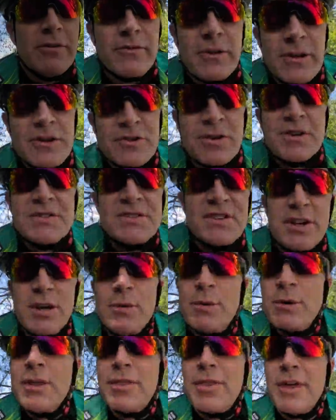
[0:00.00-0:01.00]
very interested to know
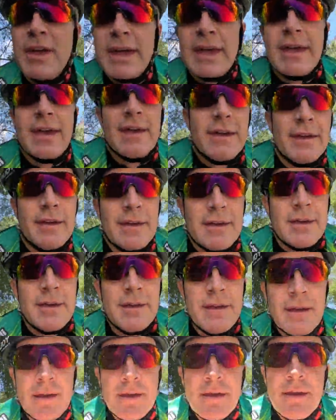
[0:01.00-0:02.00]
what you think.
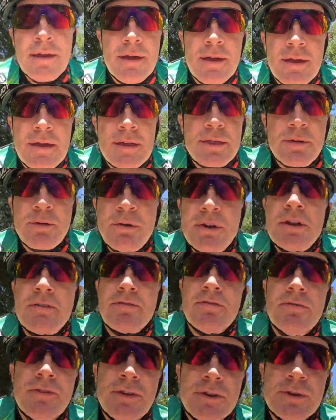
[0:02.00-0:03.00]
Three
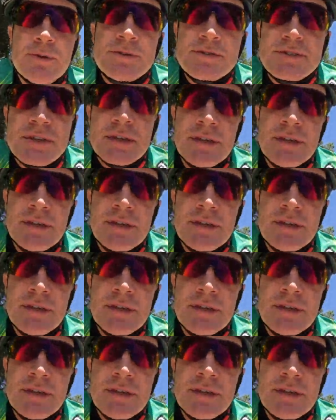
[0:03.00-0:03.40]
different views.